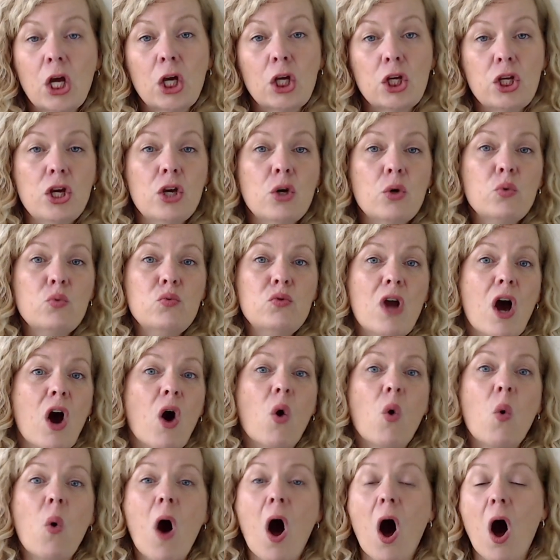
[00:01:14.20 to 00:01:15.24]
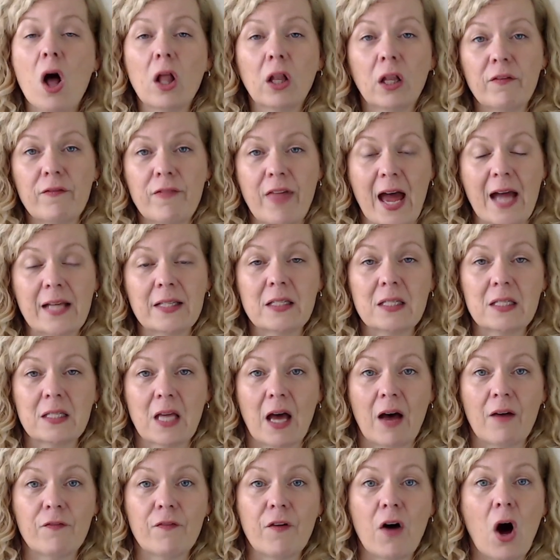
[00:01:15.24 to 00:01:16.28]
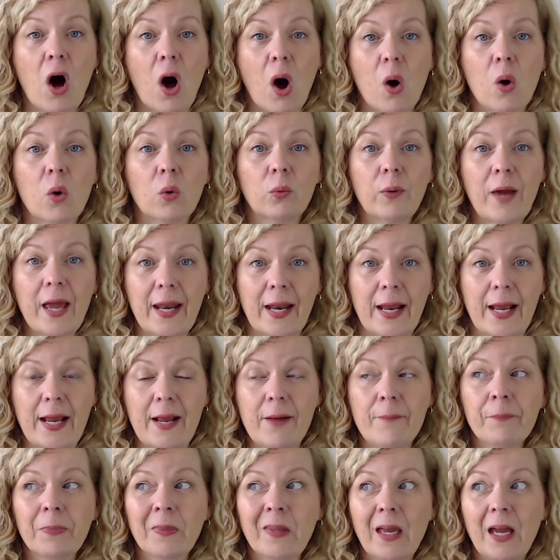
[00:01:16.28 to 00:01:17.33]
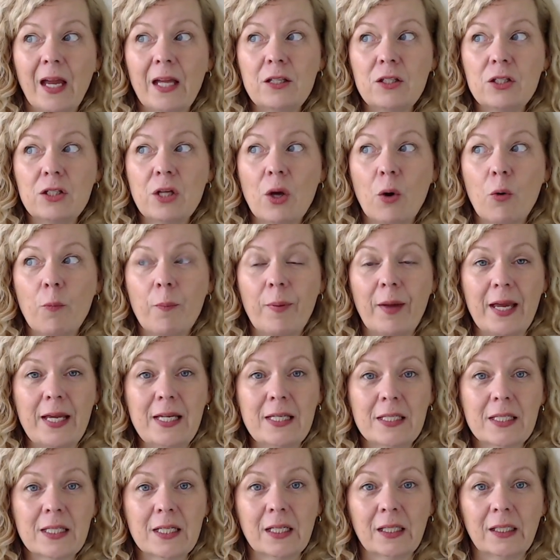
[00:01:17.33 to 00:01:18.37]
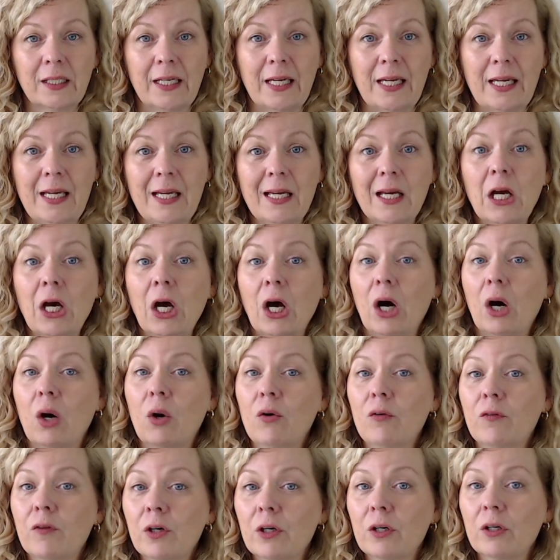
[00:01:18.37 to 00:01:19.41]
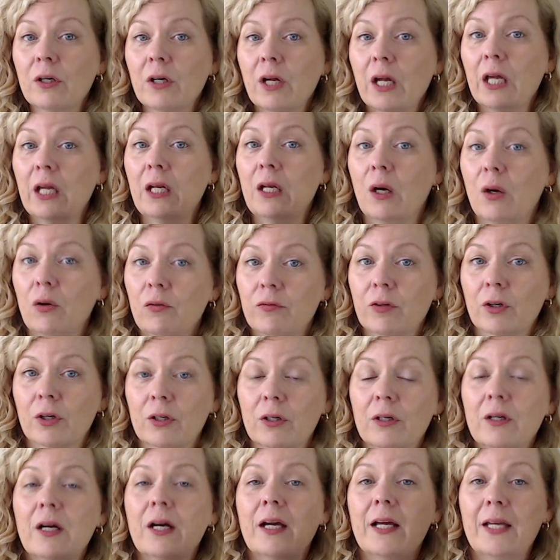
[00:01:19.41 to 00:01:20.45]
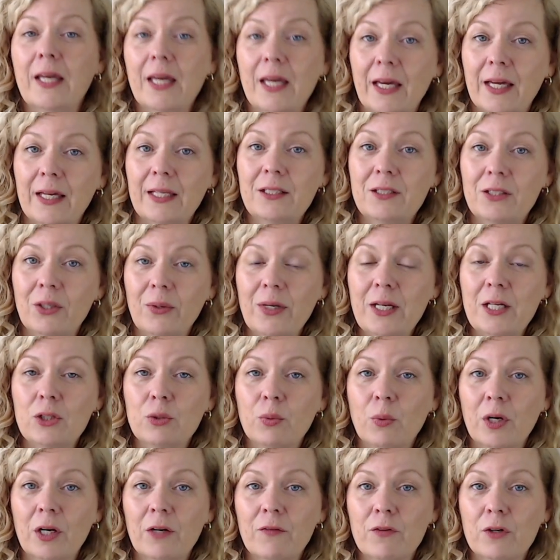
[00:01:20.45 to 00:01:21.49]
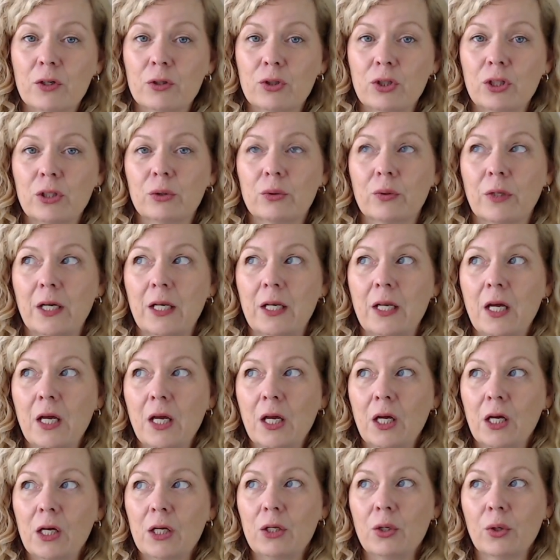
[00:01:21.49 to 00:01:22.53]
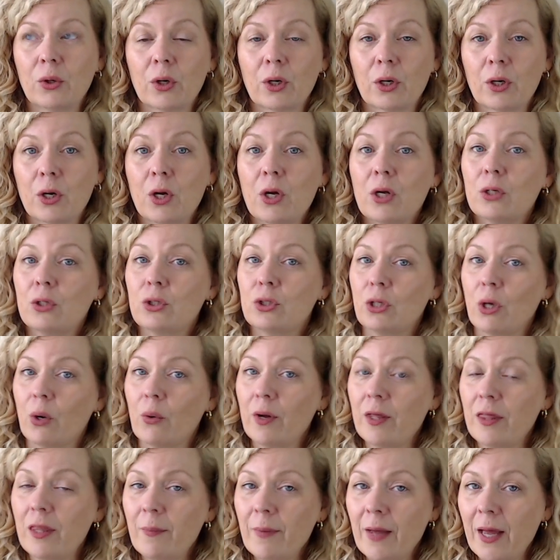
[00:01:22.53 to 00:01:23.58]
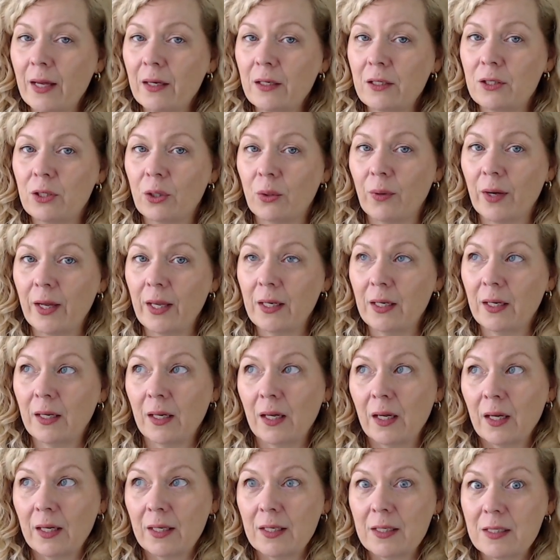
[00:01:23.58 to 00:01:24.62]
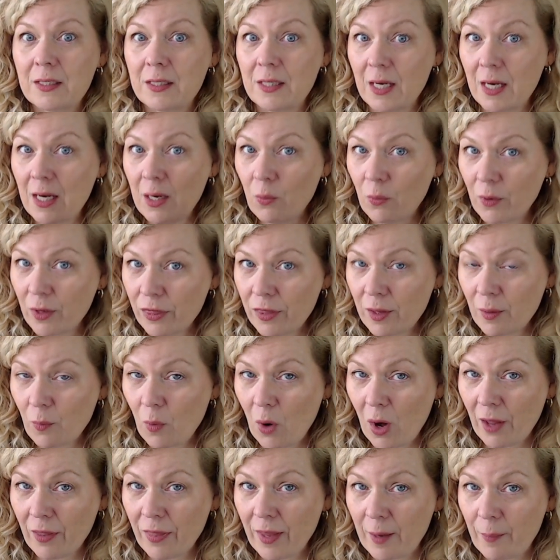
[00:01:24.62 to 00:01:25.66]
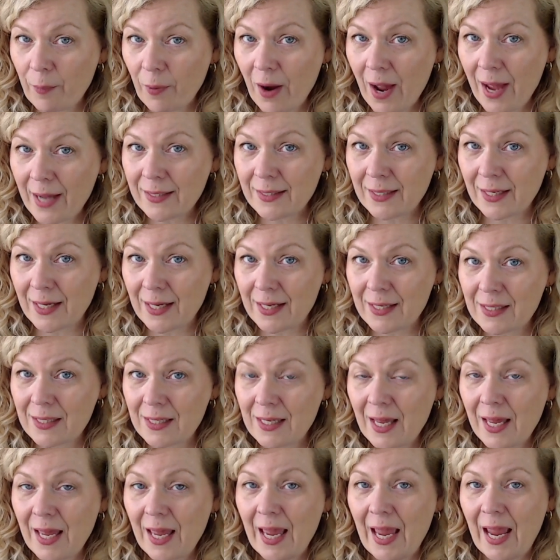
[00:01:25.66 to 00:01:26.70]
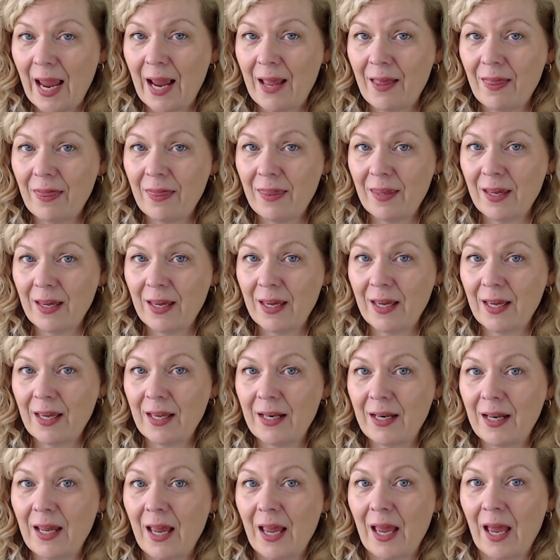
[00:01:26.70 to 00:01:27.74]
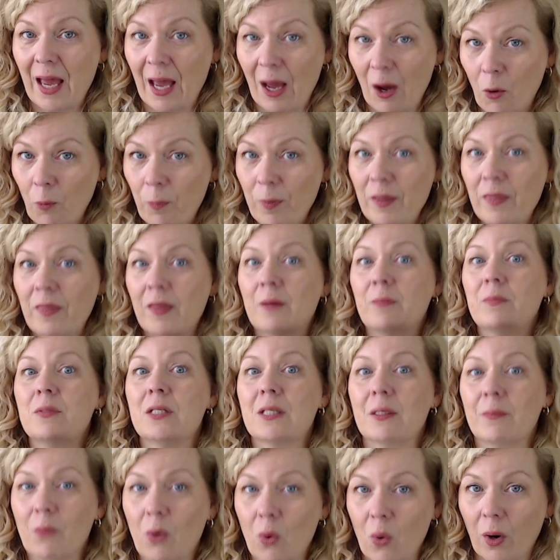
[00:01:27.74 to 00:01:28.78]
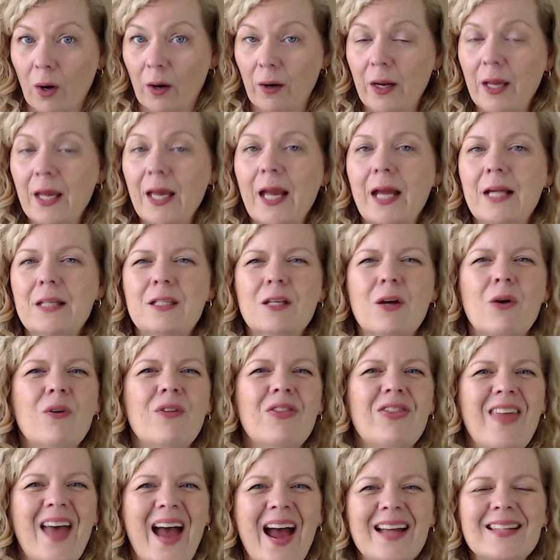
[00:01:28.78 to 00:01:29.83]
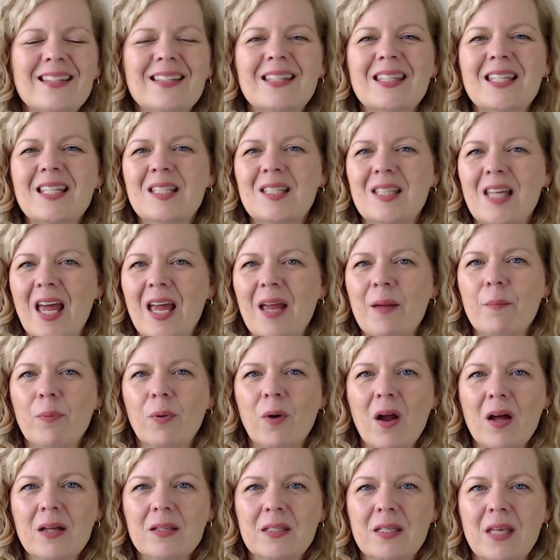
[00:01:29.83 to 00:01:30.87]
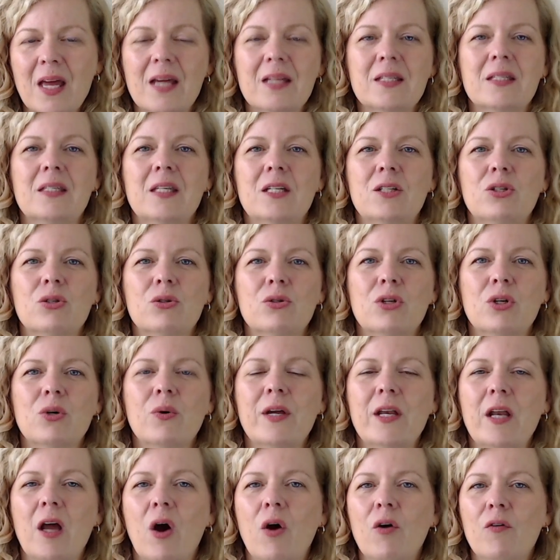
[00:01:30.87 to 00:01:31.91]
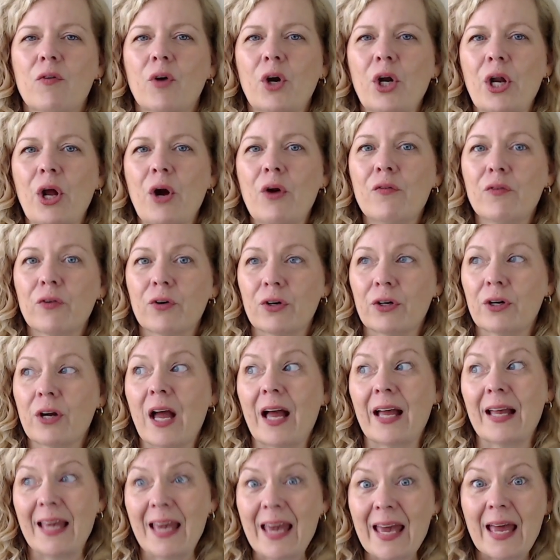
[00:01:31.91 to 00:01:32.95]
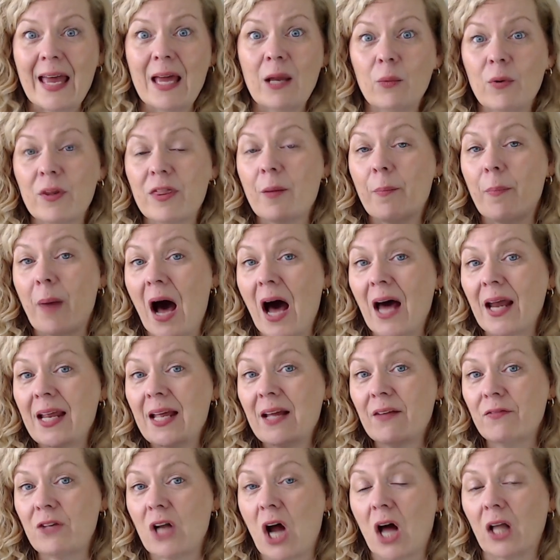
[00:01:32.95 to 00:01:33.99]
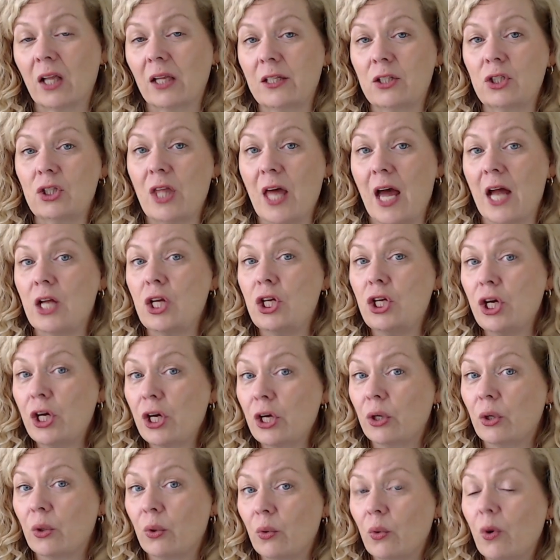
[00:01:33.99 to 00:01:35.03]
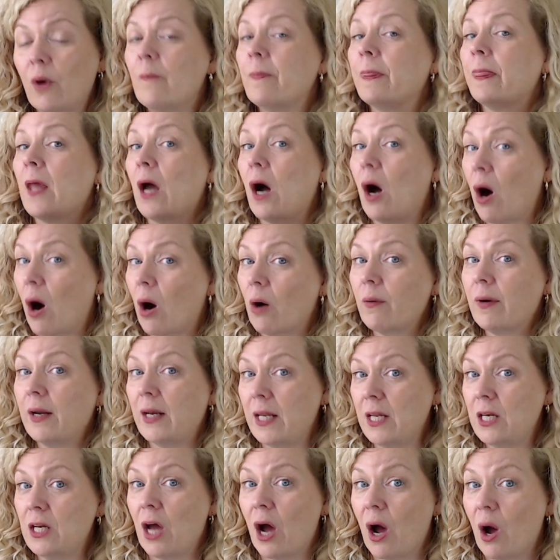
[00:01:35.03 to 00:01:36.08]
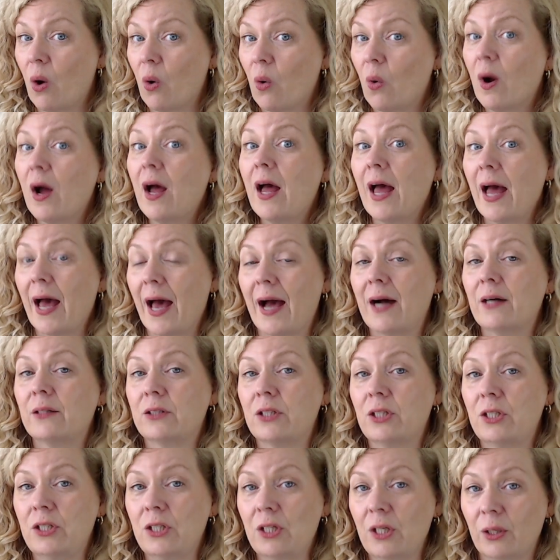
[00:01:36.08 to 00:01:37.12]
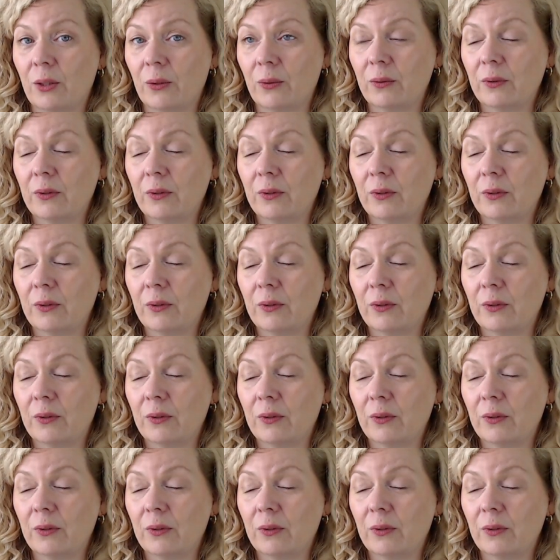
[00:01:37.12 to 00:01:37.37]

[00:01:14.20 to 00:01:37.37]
you know all of that stuff already. And so basically, over and over again to each one of your children, you're showing them how to do it, sitting with them while they practice, and then helping them some more. And so that's the same process that you're doing over and over again with a body of knowledge that you already know how to do.